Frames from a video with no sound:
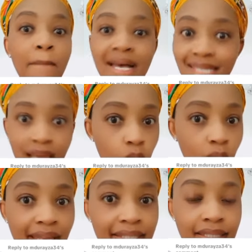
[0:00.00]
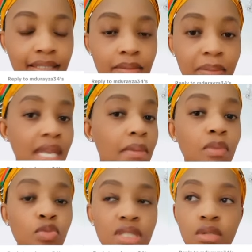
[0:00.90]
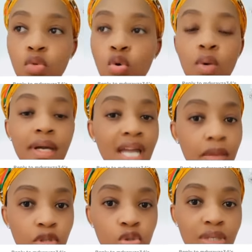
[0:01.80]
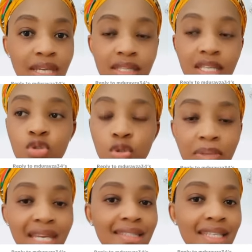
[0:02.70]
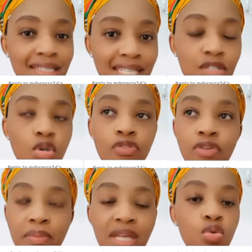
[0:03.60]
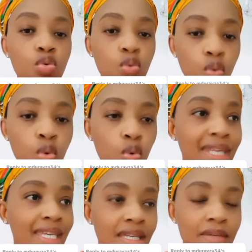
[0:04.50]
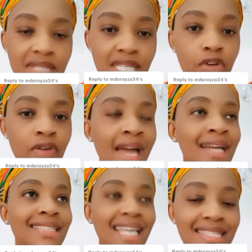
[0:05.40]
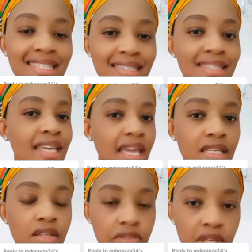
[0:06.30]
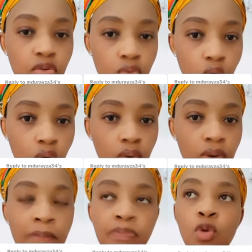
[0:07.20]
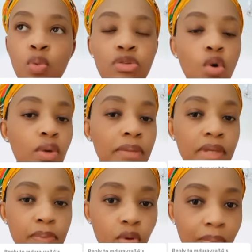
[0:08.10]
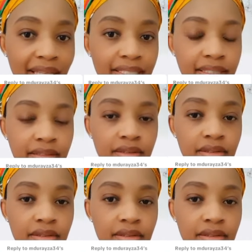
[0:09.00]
bazalwani, banaba Modimo, who were coming together to pay the debts of a man who he himself doesn't see anything wrong with owing people money.